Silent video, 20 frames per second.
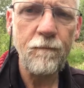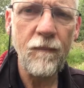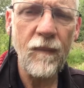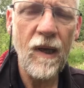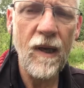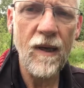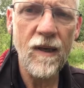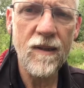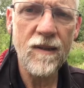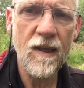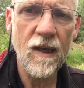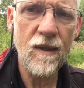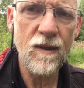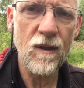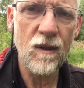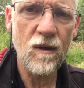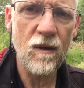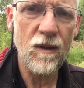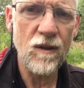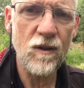And his dad's a
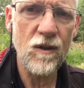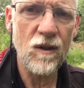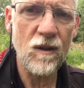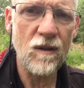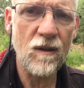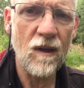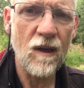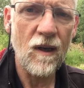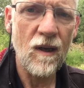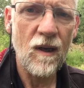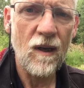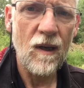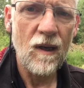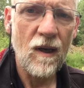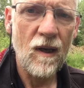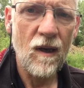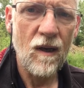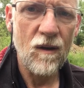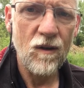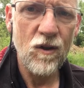Christian.
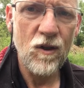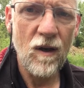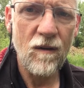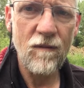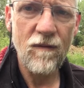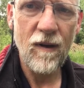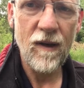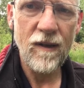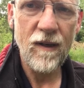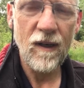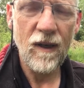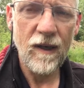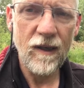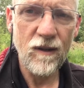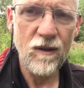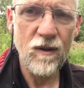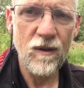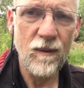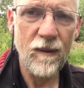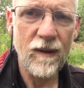I'll try and find a
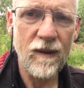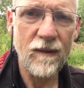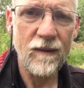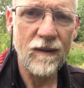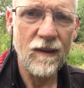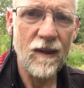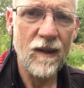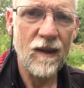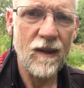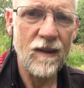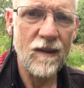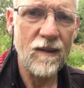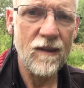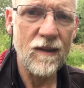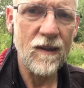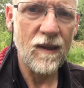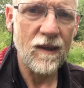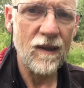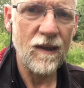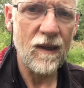link to it, and
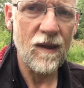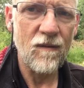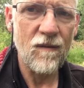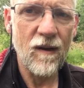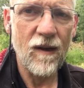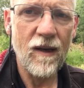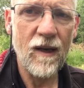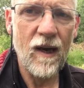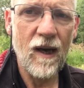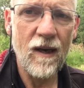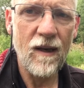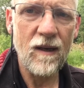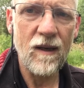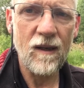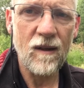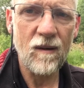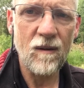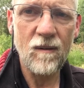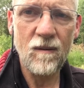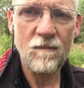if I can,
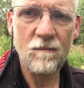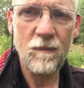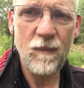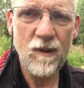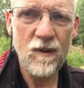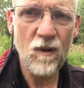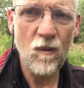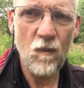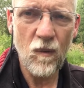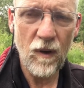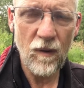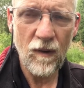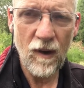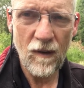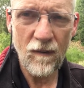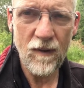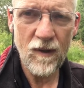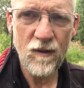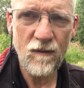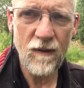it'll be somewhere
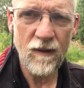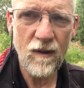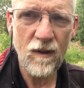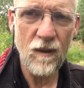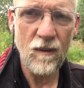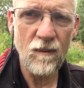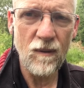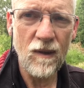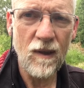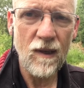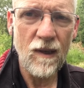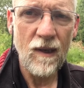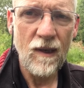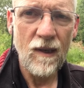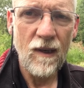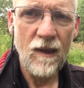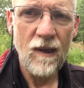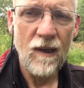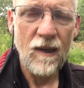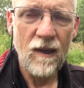around this video.
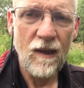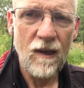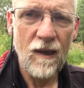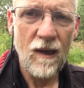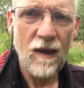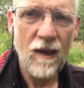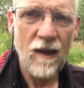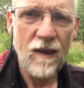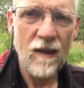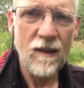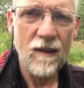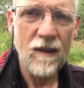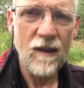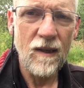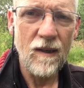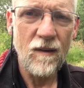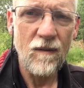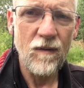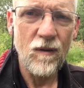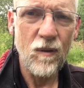And
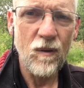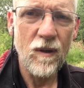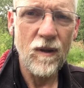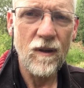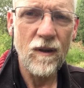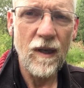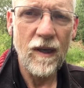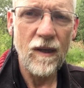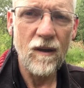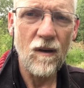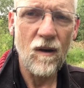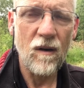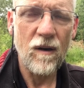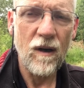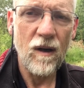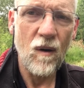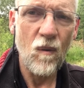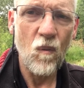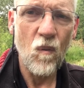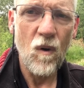if you can link on
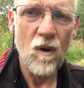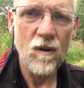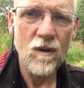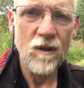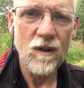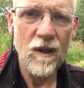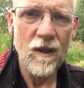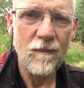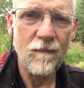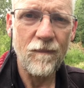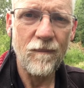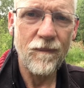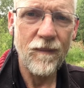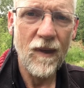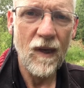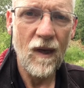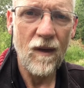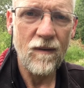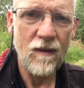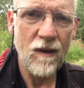it and watch it,
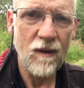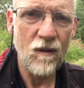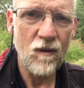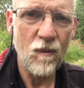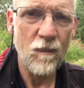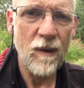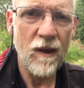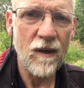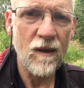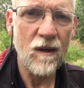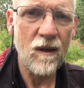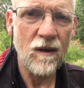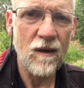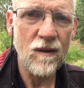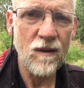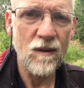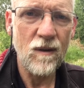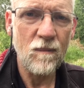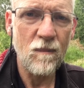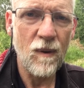I think you'll be
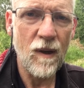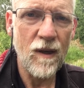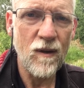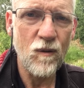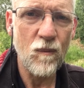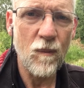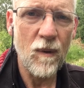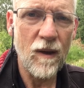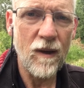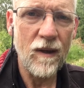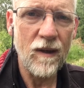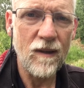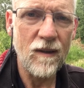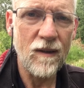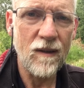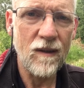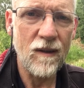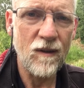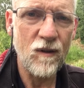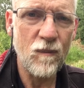encouraged and blessed by it.
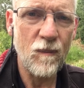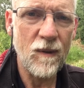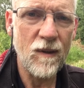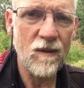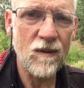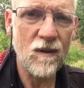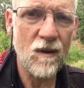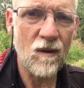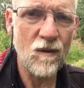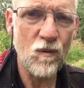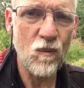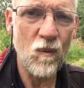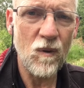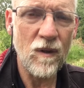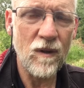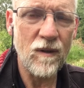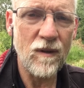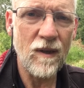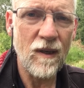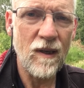He speaks God's word